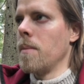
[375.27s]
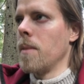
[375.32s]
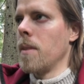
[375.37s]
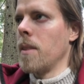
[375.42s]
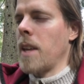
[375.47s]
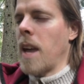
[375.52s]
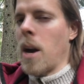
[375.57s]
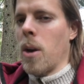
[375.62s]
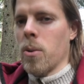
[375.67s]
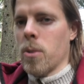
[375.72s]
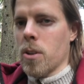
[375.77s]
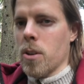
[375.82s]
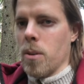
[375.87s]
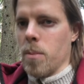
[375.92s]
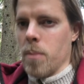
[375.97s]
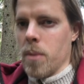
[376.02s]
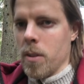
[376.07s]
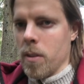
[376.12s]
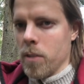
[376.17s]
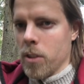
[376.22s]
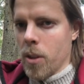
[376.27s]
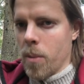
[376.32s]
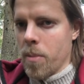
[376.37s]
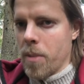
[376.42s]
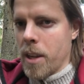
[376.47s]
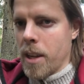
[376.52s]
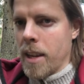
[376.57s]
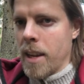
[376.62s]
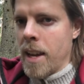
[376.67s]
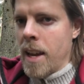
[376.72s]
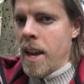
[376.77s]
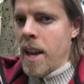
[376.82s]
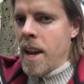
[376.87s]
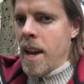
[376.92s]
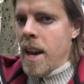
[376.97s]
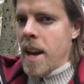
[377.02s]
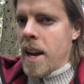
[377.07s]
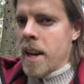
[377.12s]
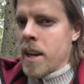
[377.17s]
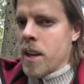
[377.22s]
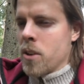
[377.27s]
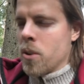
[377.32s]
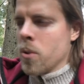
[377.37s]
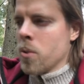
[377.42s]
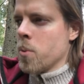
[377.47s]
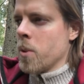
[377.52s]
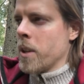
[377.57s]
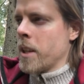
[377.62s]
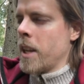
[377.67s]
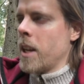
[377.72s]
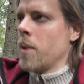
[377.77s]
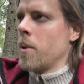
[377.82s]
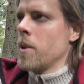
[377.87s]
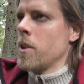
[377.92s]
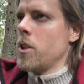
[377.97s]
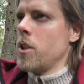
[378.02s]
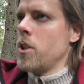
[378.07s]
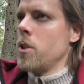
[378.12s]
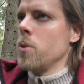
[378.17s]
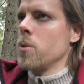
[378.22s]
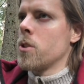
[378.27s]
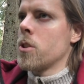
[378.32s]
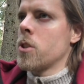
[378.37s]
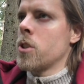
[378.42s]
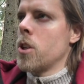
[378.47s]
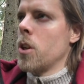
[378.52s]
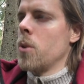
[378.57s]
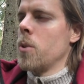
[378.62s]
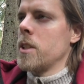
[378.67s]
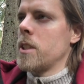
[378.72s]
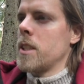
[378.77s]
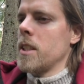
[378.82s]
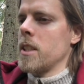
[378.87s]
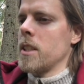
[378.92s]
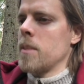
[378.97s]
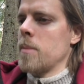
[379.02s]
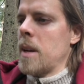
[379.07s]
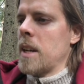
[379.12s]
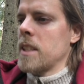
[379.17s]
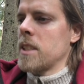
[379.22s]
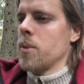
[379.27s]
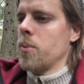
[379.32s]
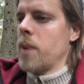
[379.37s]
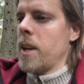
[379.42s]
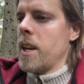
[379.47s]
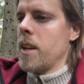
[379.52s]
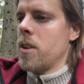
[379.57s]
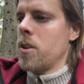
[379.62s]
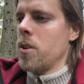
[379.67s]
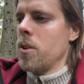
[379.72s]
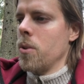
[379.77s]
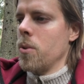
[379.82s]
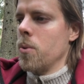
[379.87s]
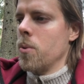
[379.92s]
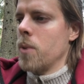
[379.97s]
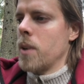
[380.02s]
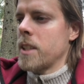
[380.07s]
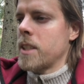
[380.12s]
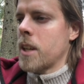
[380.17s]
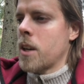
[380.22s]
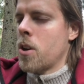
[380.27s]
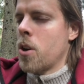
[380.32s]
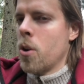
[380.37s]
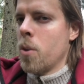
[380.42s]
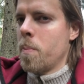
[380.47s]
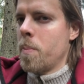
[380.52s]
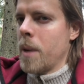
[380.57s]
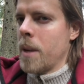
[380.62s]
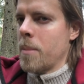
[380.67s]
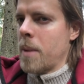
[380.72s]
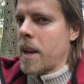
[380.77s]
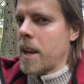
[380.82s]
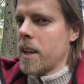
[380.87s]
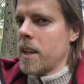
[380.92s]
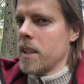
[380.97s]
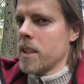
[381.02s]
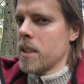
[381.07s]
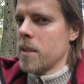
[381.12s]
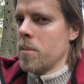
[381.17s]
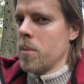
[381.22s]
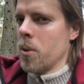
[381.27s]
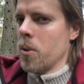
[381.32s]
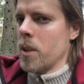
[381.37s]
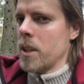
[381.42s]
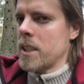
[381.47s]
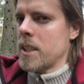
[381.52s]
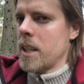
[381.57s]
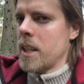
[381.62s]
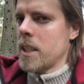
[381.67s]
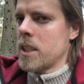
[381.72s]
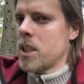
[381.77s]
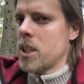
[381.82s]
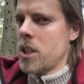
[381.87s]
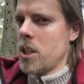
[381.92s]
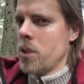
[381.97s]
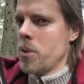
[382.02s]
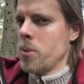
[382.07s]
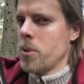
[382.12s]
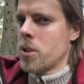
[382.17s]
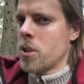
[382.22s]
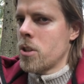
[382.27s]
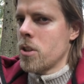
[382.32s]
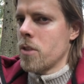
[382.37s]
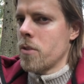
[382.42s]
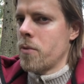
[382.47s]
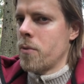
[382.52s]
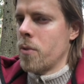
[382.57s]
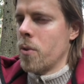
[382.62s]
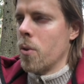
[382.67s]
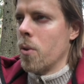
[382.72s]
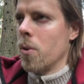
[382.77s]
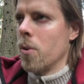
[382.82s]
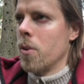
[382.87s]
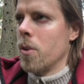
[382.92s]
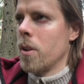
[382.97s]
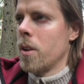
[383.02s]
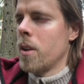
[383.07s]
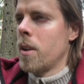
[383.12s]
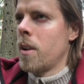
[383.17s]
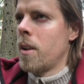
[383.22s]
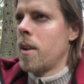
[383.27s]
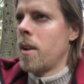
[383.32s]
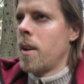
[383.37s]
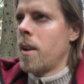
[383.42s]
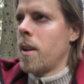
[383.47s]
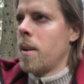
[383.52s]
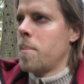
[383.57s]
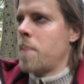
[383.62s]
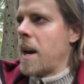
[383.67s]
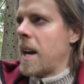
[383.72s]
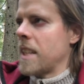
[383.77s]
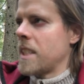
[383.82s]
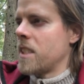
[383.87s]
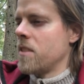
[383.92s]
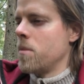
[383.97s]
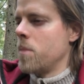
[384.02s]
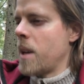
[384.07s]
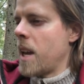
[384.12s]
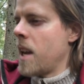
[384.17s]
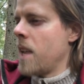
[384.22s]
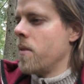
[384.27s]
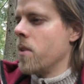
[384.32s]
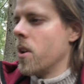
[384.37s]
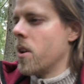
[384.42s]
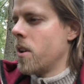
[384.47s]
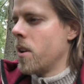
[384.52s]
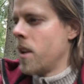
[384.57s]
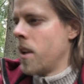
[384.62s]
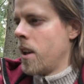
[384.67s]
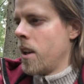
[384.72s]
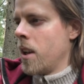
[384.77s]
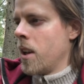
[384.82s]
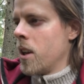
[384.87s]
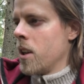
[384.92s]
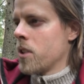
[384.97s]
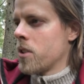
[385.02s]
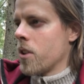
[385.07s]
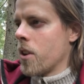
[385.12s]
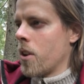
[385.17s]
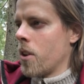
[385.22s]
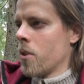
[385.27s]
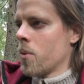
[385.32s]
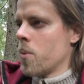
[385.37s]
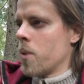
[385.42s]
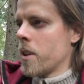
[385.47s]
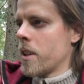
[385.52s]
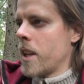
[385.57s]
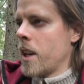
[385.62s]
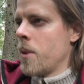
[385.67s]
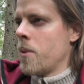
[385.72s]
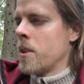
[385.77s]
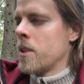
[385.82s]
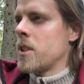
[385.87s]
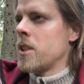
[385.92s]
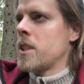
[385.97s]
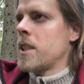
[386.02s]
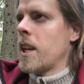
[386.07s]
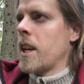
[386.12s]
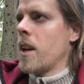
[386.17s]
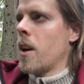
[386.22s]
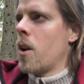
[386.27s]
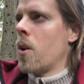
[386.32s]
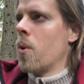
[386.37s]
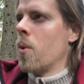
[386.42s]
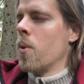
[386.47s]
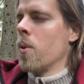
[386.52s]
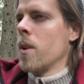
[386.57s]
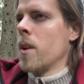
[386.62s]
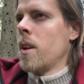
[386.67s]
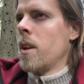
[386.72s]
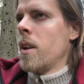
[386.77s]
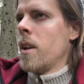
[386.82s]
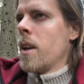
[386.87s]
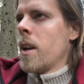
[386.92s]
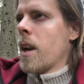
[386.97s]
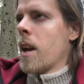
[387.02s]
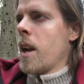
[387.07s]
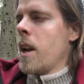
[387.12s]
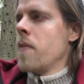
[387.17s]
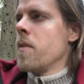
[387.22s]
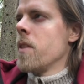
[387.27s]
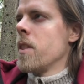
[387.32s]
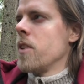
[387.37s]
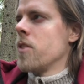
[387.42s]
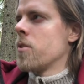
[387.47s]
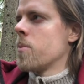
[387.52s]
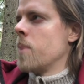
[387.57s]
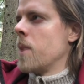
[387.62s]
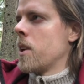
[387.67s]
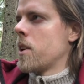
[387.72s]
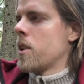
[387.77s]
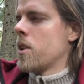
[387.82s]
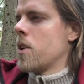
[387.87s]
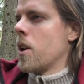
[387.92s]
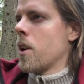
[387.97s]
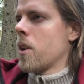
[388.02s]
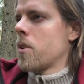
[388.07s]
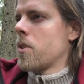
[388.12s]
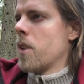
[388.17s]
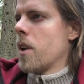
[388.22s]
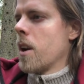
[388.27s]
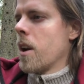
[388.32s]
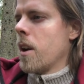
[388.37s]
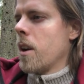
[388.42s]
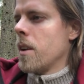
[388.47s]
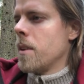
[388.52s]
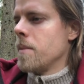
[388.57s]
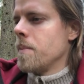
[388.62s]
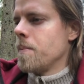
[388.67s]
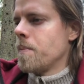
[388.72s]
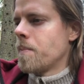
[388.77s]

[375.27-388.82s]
the outcome of something. And I don't want anyone to use stoicism as a coping mechanism or as an excuse for passive behavior. So I don't want anyone to say, oh, I live in this multicultural